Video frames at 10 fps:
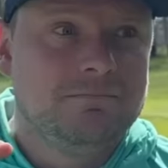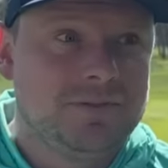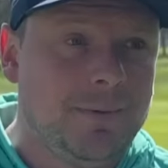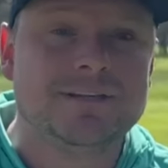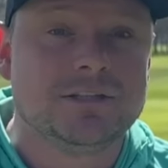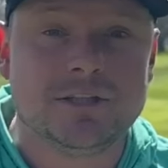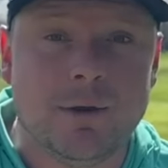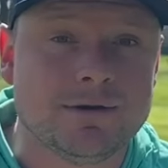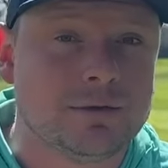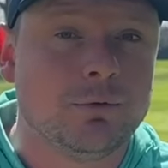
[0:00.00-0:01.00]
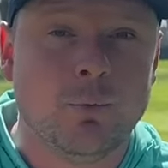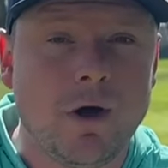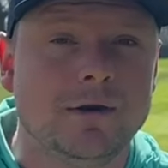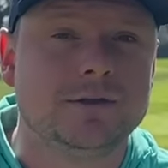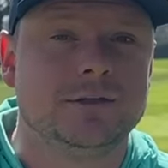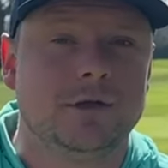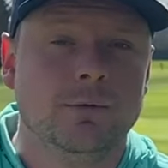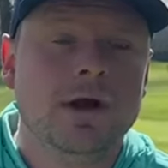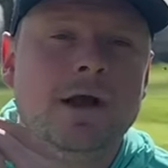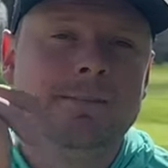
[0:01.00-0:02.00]
to be honest, as low as I would want to,
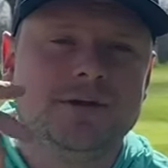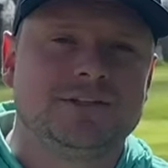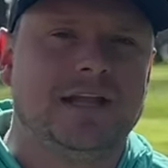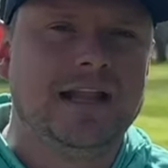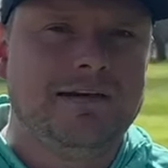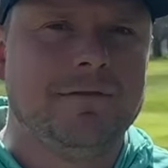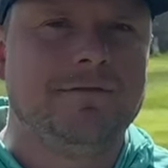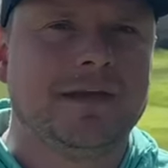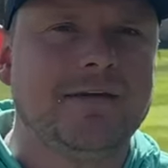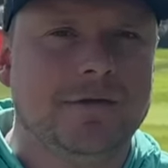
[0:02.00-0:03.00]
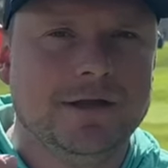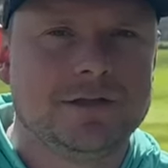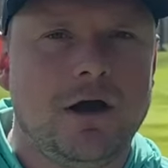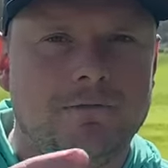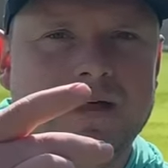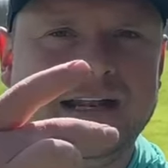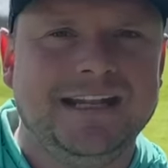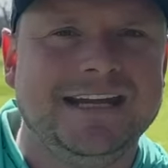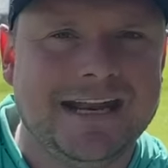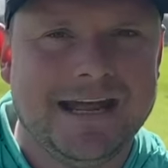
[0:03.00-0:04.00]
but still have the forgiveness of that
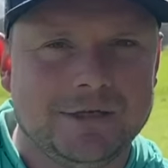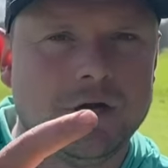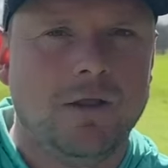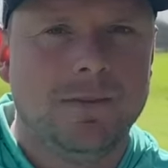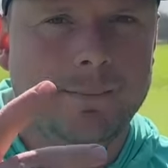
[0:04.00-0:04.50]
leading edge on the